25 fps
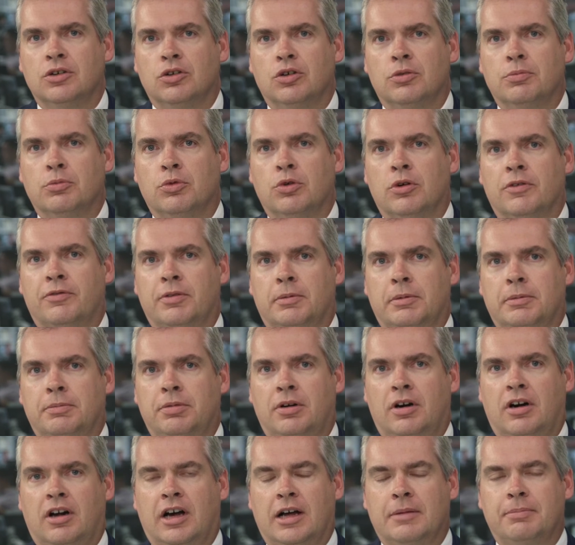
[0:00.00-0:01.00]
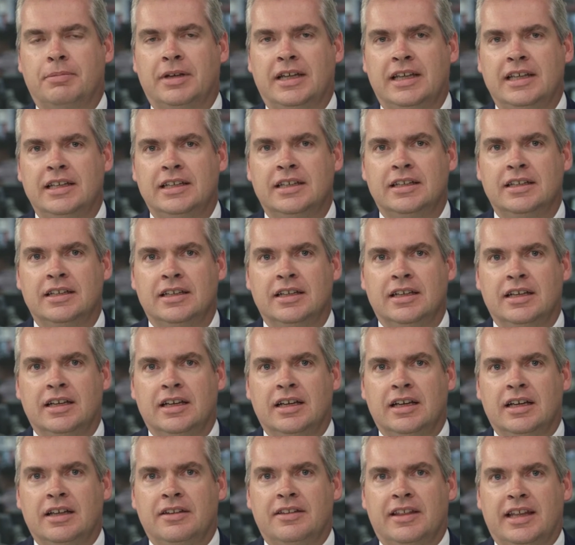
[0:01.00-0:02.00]
or more from a prior peak.
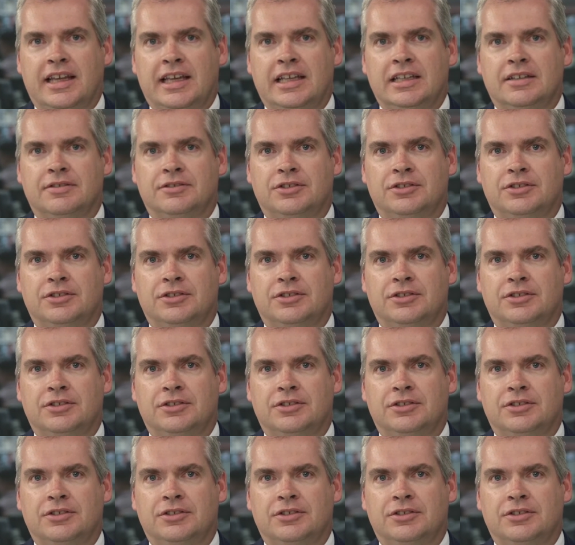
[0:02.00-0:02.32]
The end